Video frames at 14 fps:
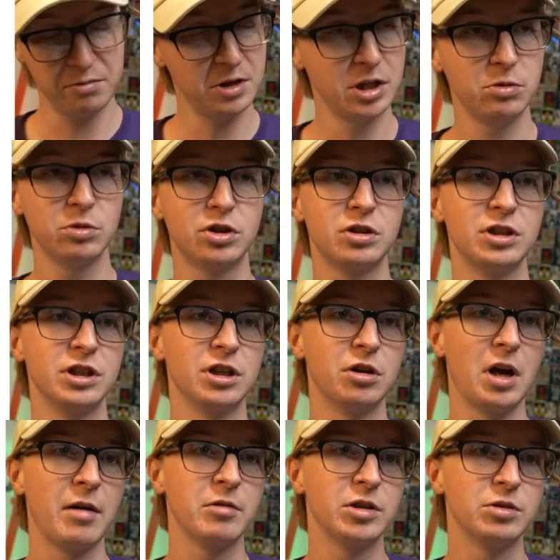it, it was, you know,
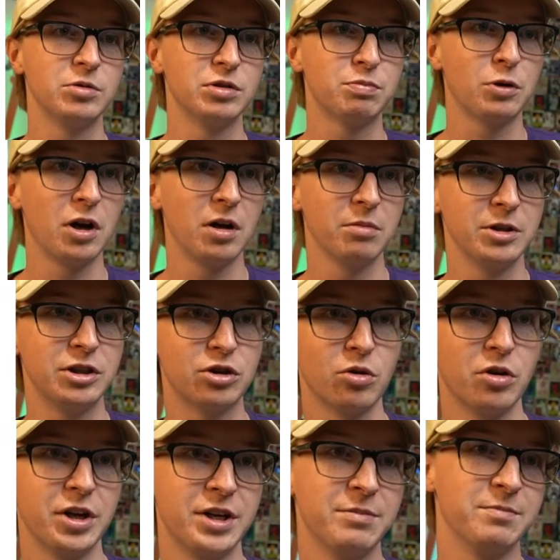I, it was probably
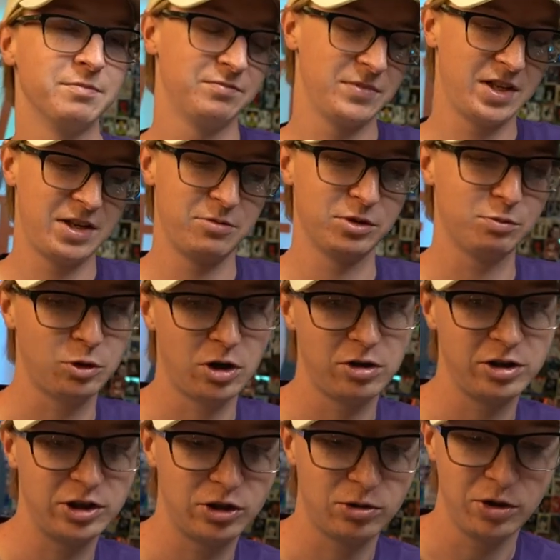Troy. It was
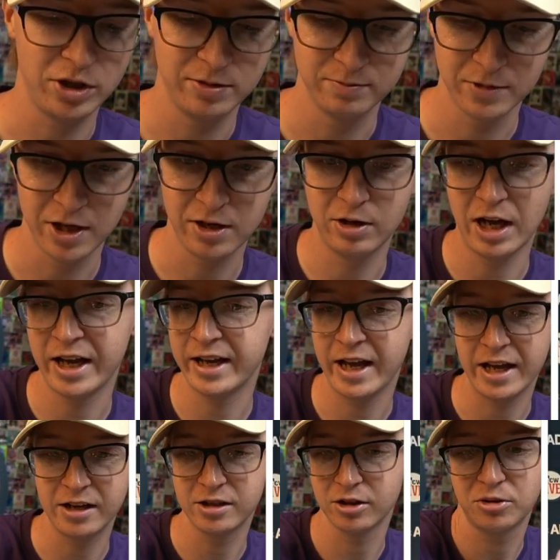probably Troy. I don't. I
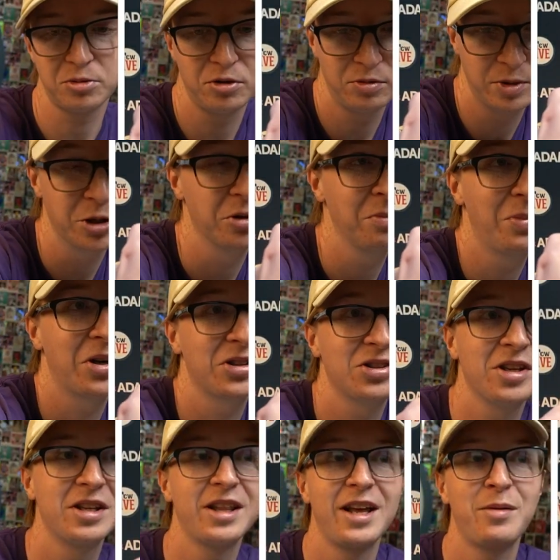hate to throw him under the bus
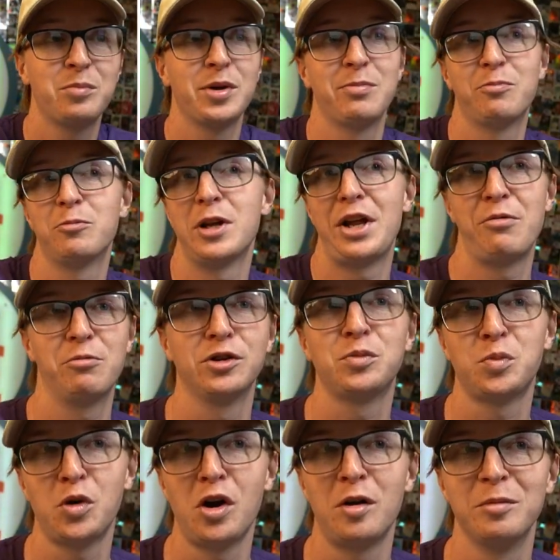like that, but it, it was
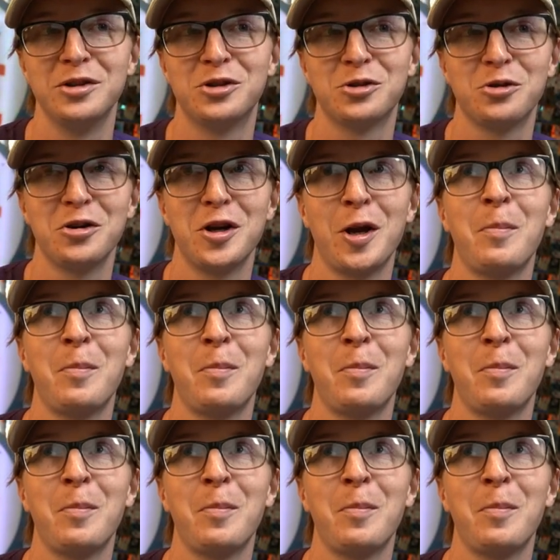probably Troy.